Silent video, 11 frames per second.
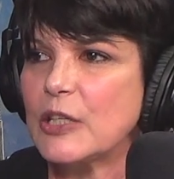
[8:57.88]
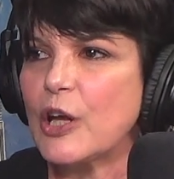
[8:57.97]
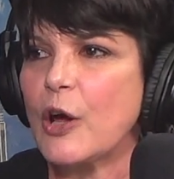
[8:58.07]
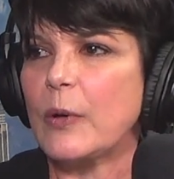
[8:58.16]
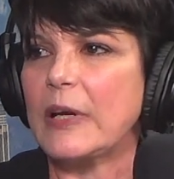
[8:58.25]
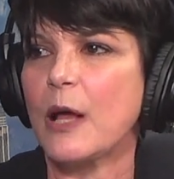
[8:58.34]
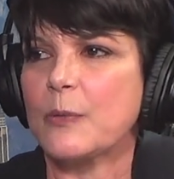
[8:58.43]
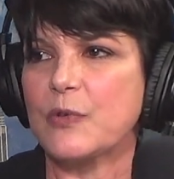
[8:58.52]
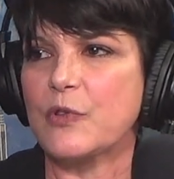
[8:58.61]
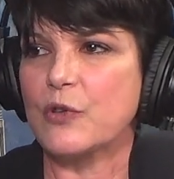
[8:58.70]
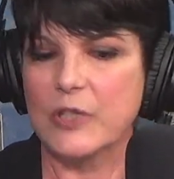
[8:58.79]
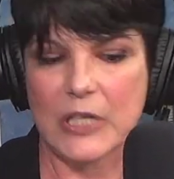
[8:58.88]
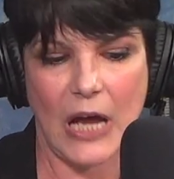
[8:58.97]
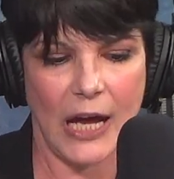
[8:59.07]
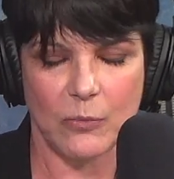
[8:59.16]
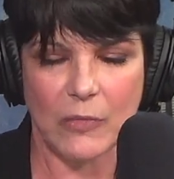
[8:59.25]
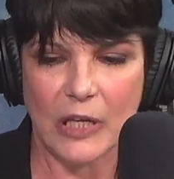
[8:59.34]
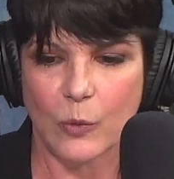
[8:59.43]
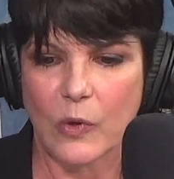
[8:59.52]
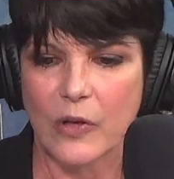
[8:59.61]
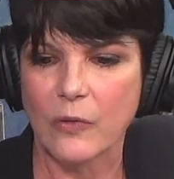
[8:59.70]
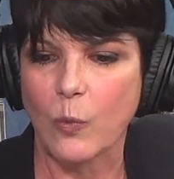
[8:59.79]
You know, it helps your timing
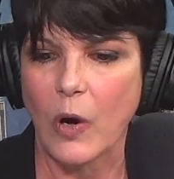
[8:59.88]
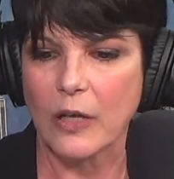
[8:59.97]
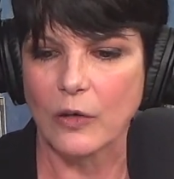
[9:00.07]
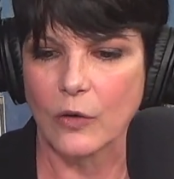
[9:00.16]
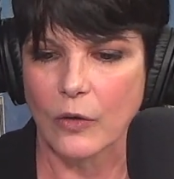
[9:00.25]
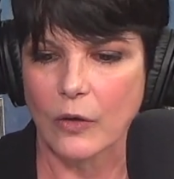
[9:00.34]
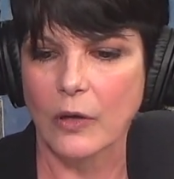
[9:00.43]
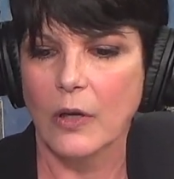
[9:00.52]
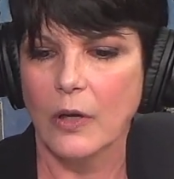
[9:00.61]
with what you're